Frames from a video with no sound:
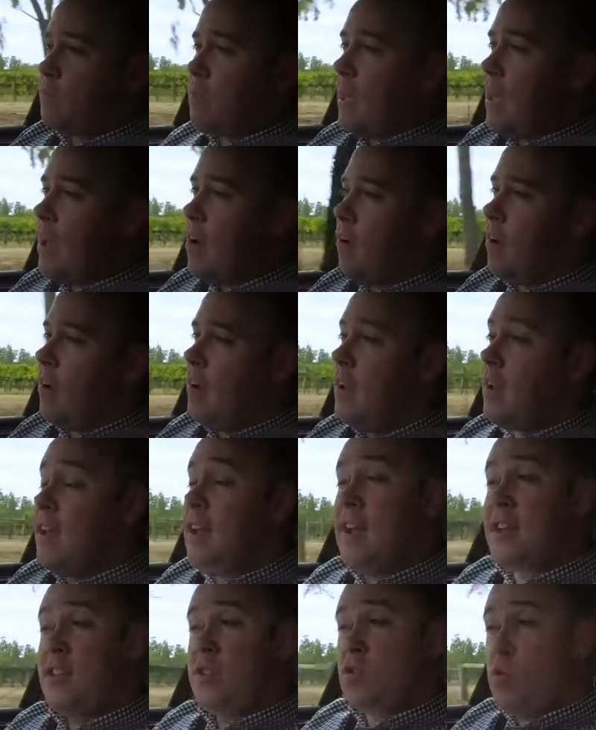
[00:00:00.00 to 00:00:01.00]
power
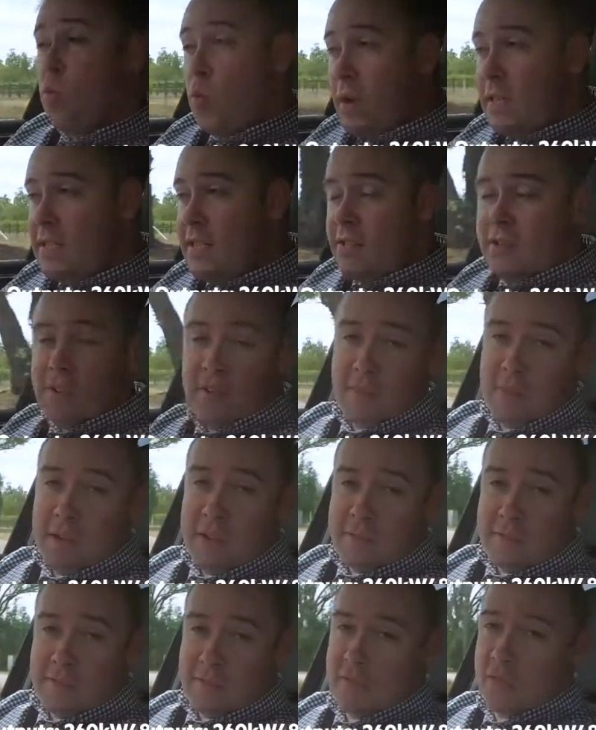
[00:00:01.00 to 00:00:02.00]
and 20
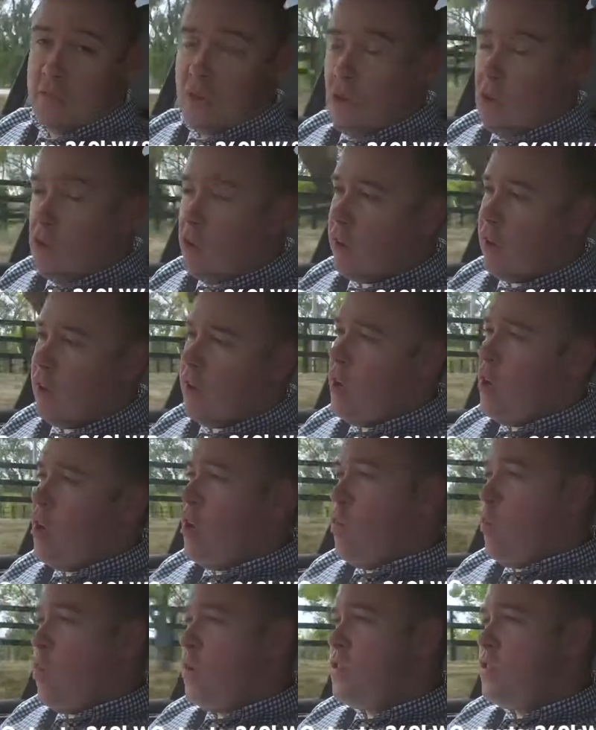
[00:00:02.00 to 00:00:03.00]
newton-meters of torque,
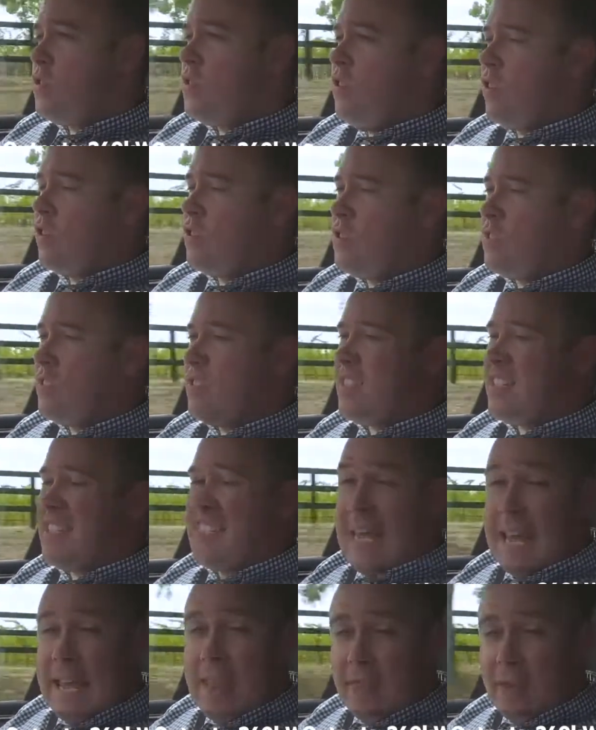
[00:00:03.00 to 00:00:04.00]
which is knocked just a
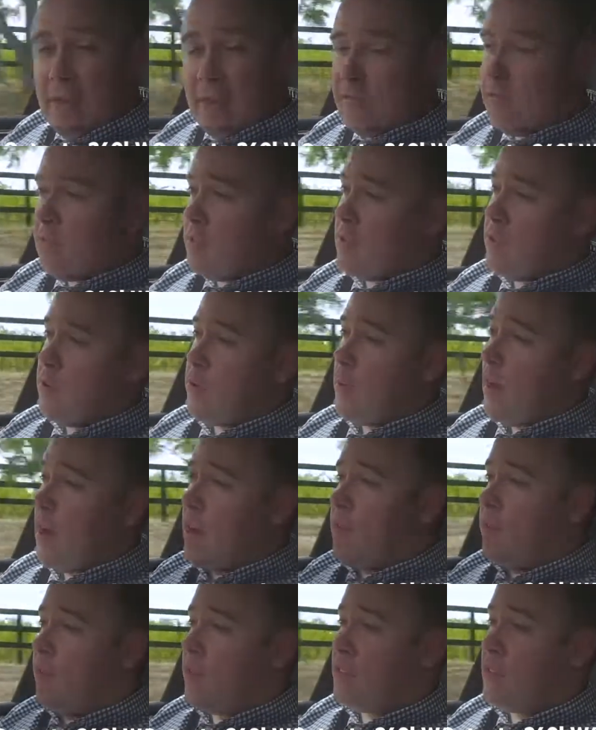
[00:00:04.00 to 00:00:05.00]
tenth off the 0 to
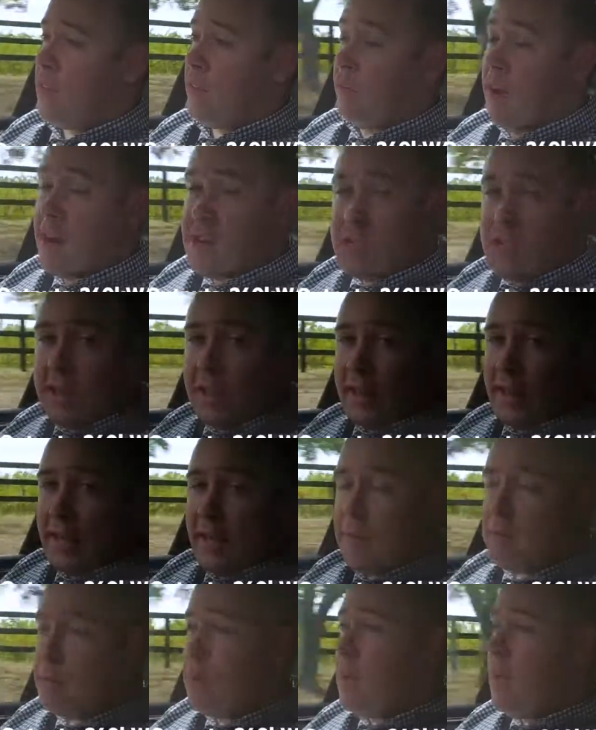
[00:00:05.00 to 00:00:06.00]
100 acceleration
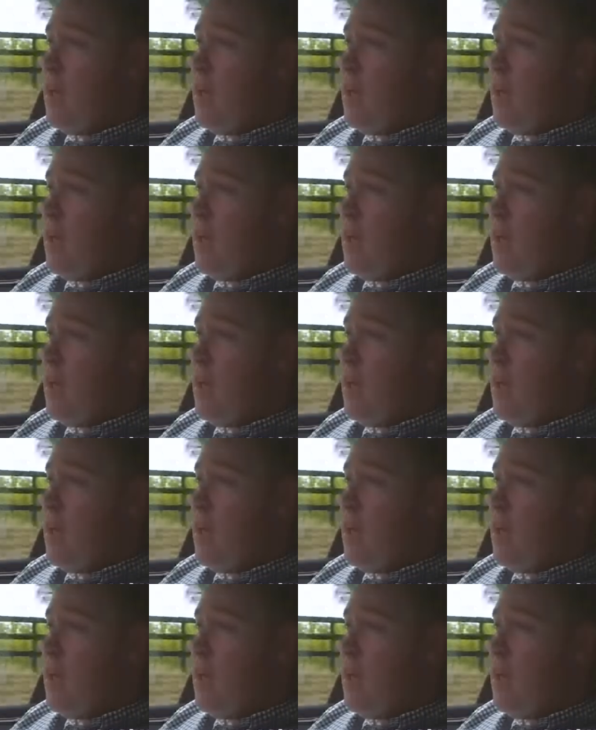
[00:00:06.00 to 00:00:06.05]
claim,